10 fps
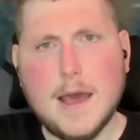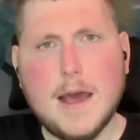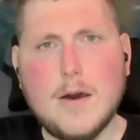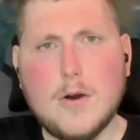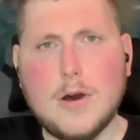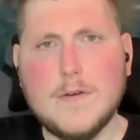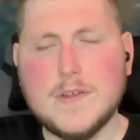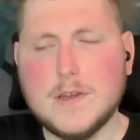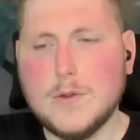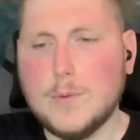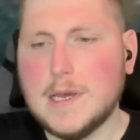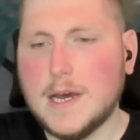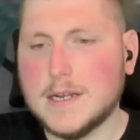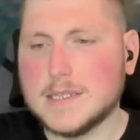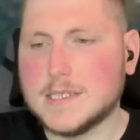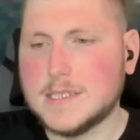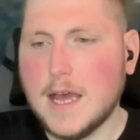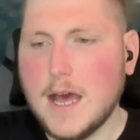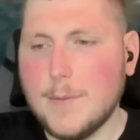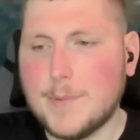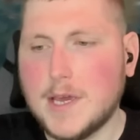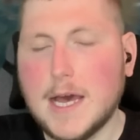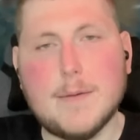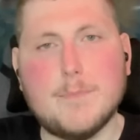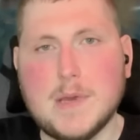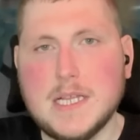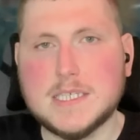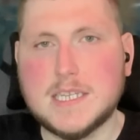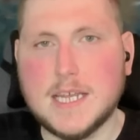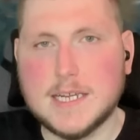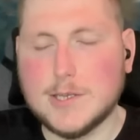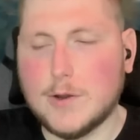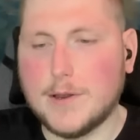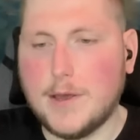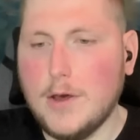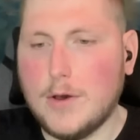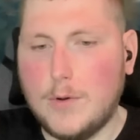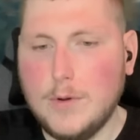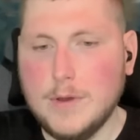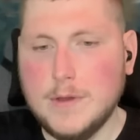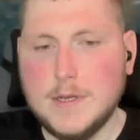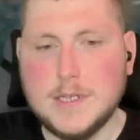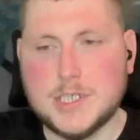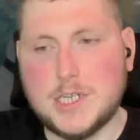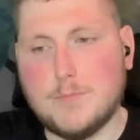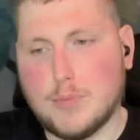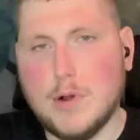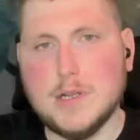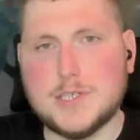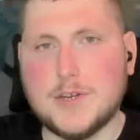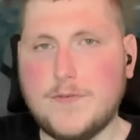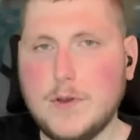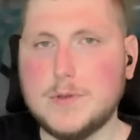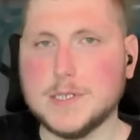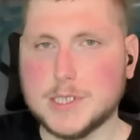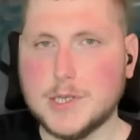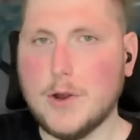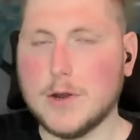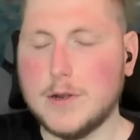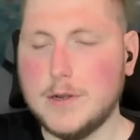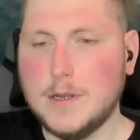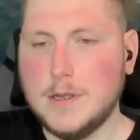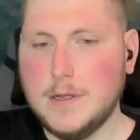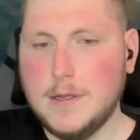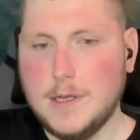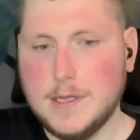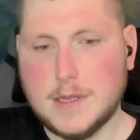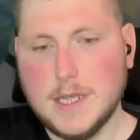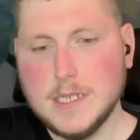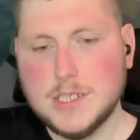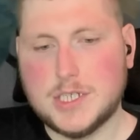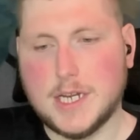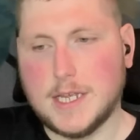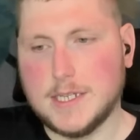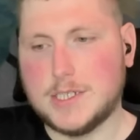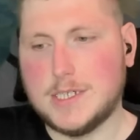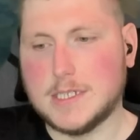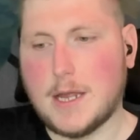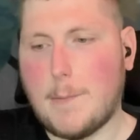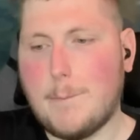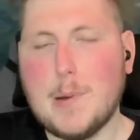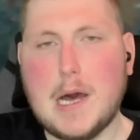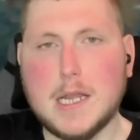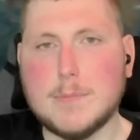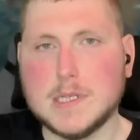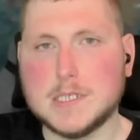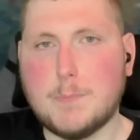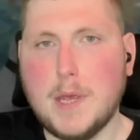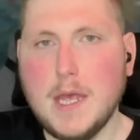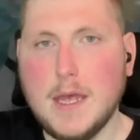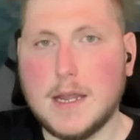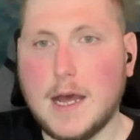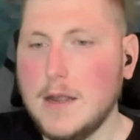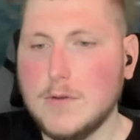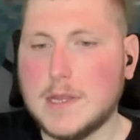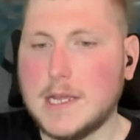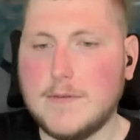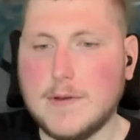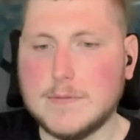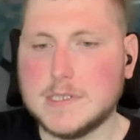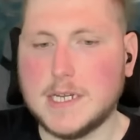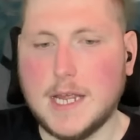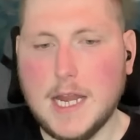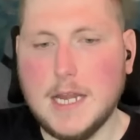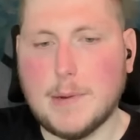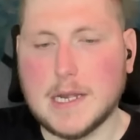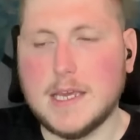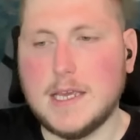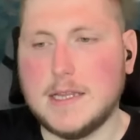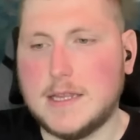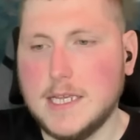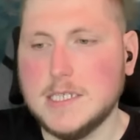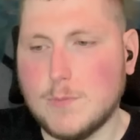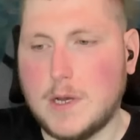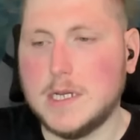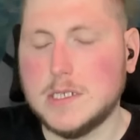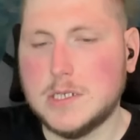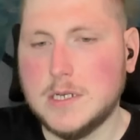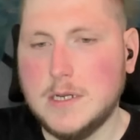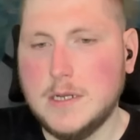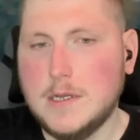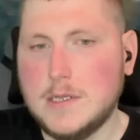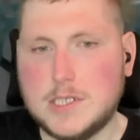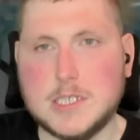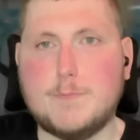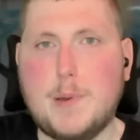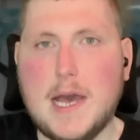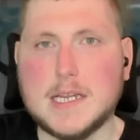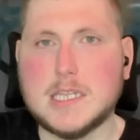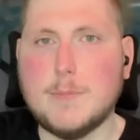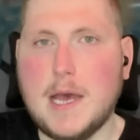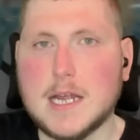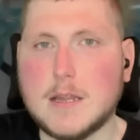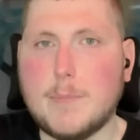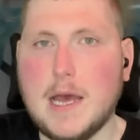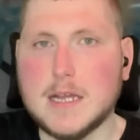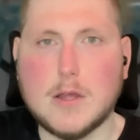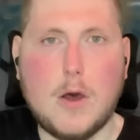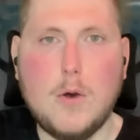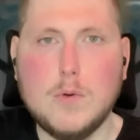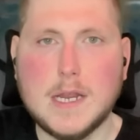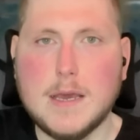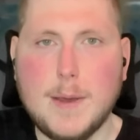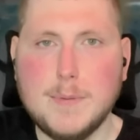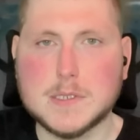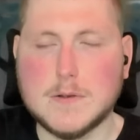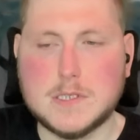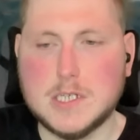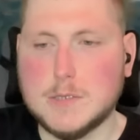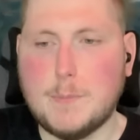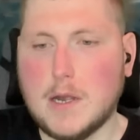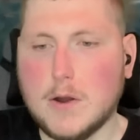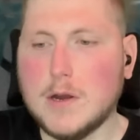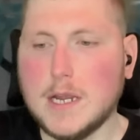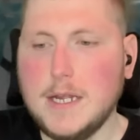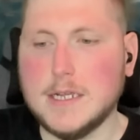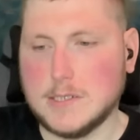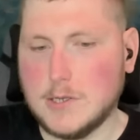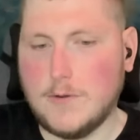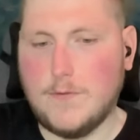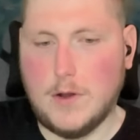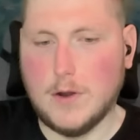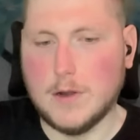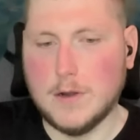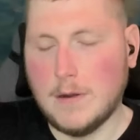How often do we gotta stop? You got meat sticks on go. She brought you food to start. This chick is just a bottomless pit. I don't think I've ever seen anybody eat this much. Just back to back to back, the whole damn episode's just been her eating so far.